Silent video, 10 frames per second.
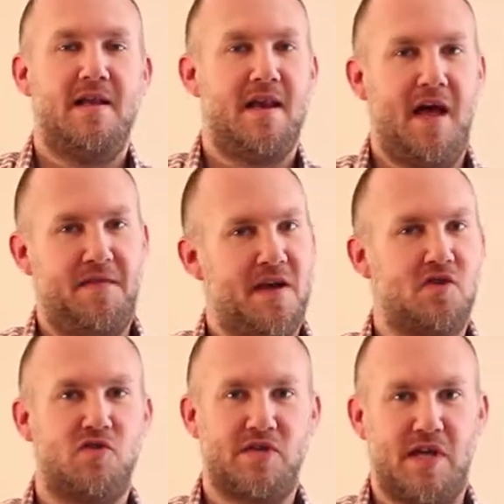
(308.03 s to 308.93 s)
Not the
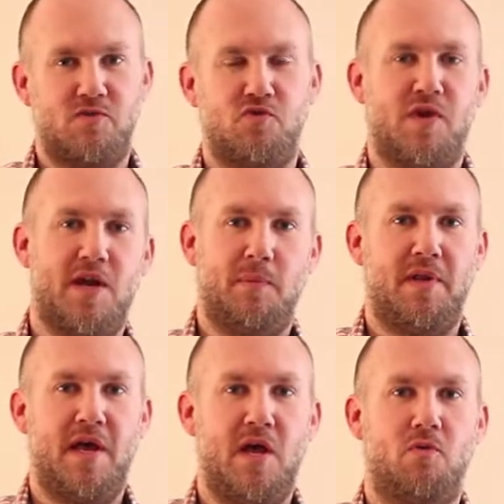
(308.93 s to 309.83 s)
exercise we're trying to
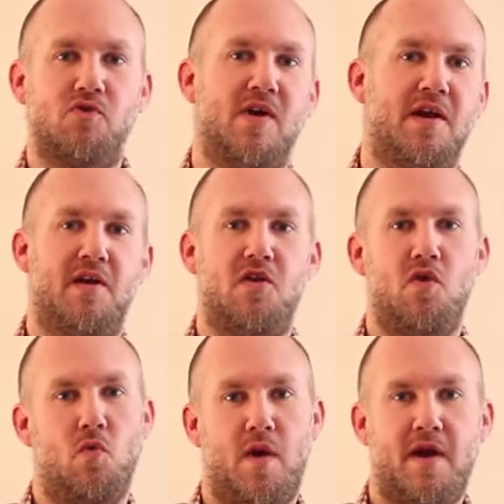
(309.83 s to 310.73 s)
play. We're trying to
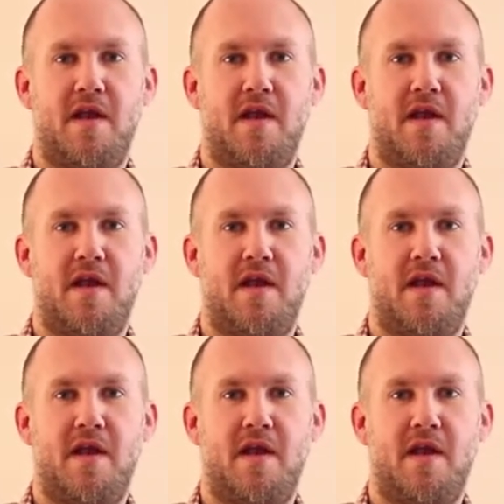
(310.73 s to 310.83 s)
do 1